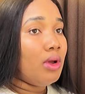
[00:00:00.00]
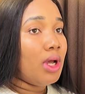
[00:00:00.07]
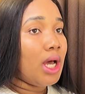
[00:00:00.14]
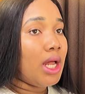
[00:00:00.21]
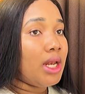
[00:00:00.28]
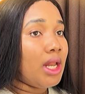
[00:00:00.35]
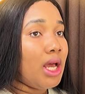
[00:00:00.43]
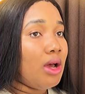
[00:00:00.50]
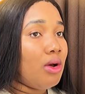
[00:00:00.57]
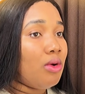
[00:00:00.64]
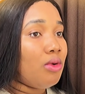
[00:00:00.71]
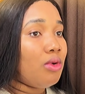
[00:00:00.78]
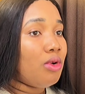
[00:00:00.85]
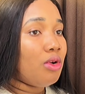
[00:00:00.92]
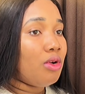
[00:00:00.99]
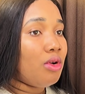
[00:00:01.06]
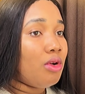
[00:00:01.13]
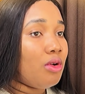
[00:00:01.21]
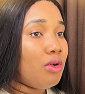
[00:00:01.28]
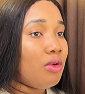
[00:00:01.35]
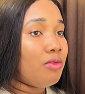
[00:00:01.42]
And now,
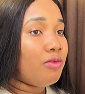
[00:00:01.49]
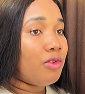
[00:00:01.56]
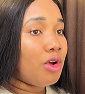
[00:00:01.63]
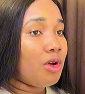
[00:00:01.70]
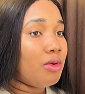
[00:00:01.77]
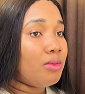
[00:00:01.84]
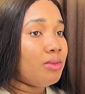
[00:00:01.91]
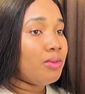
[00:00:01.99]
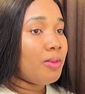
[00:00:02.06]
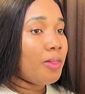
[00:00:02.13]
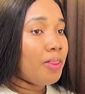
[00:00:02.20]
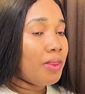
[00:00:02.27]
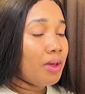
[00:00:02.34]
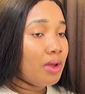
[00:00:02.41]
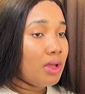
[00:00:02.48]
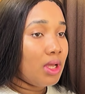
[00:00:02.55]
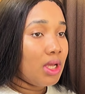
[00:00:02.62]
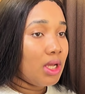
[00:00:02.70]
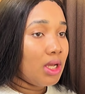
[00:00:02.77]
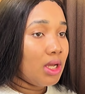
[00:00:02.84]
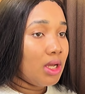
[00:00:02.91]
from
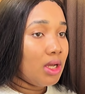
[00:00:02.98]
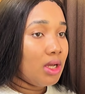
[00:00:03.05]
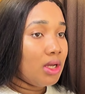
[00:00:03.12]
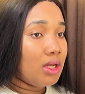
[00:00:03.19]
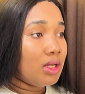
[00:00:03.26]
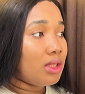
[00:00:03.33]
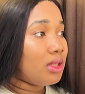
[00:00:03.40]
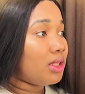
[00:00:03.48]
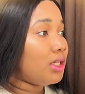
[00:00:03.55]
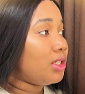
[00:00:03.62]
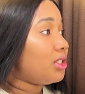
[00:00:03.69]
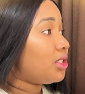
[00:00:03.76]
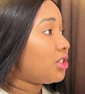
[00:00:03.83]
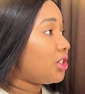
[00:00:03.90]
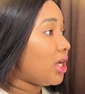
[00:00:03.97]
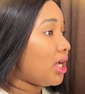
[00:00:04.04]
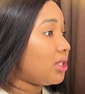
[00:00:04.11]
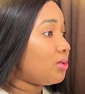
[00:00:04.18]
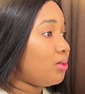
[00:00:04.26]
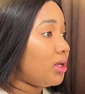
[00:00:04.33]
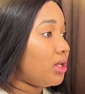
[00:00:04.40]
this
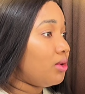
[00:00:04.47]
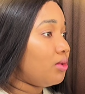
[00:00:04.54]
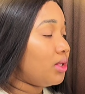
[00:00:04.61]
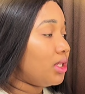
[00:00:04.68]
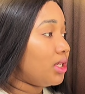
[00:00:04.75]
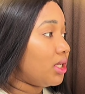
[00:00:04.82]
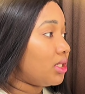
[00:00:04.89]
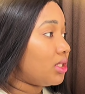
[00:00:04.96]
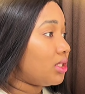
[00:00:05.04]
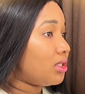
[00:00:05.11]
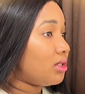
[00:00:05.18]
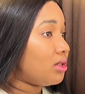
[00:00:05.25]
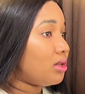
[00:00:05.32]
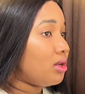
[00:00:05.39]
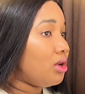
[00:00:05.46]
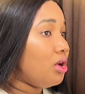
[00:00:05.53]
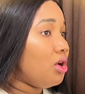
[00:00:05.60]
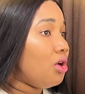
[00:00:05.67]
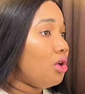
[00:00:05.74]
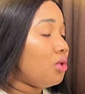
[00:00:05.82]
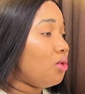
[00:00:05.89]
chart we are looking at,
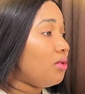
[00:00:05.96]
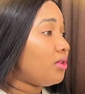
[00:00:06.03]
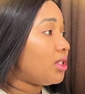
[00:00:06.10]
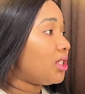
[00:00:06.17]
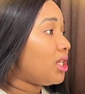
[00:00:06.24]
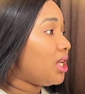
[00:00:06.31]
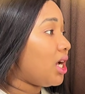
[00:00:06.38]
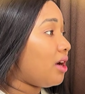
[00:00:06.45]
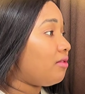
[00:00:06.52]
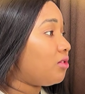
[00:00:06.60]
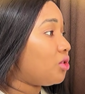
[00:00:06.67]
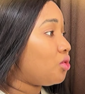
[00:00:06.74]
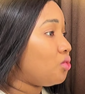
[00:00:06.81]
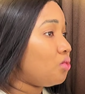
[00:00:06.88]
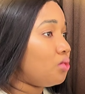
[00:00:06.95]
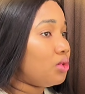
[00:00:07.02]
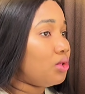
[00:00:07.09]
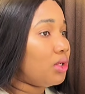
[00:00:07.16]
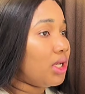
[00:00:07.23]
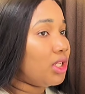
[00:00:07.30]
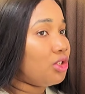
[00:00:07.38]
you obviously have tools
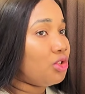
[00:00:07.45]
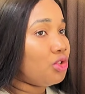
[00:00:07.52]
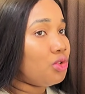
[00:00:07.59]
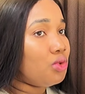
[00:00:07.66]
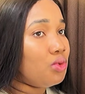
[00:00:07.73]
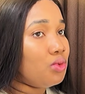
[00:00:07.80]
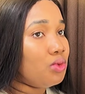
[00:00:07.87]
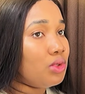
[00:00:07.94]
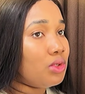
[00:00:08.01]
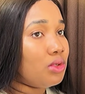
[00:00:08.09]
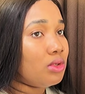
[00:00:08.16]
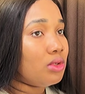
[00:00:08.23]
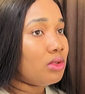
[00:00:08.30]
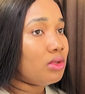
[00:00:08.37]
you can use